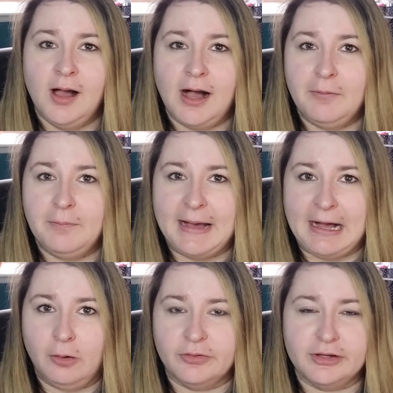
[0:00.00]

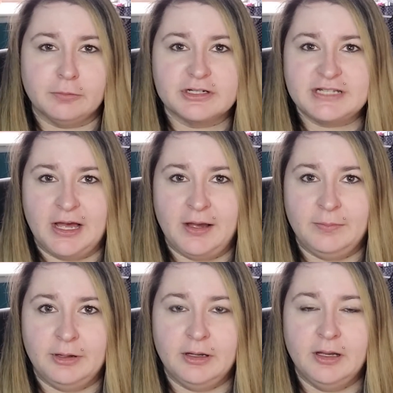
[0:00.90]
about there were
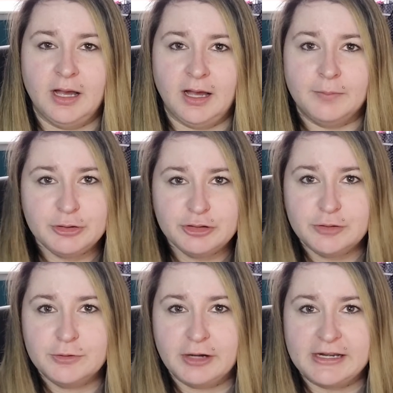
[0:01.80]
some YouTube
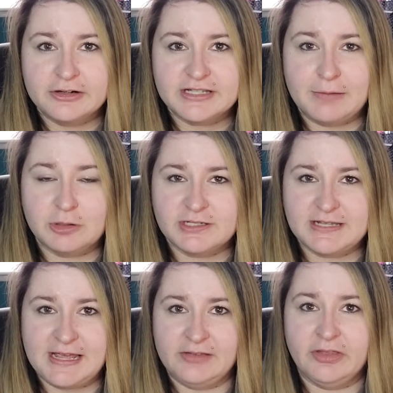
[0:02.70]
creators that were
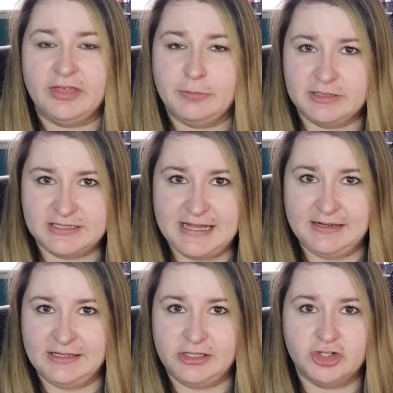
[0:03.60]
saying that they would send
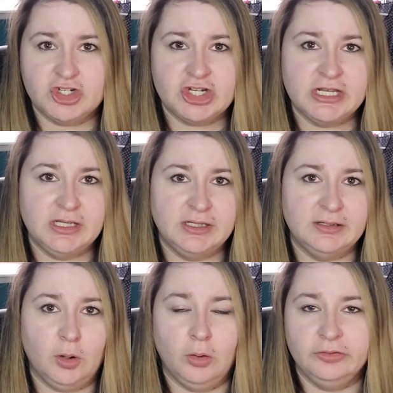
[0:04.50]
in Shein,
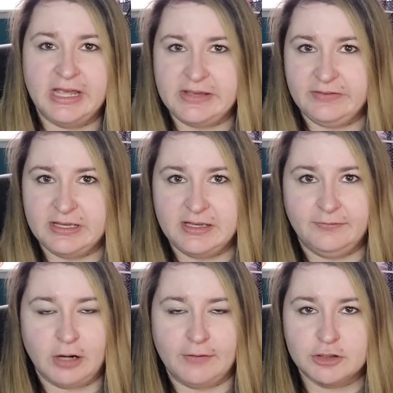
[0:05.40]
Old Navy,
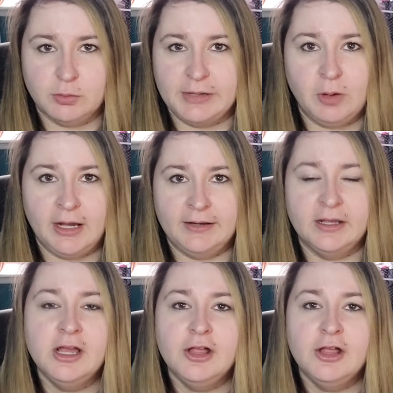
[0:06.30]
Forever 21,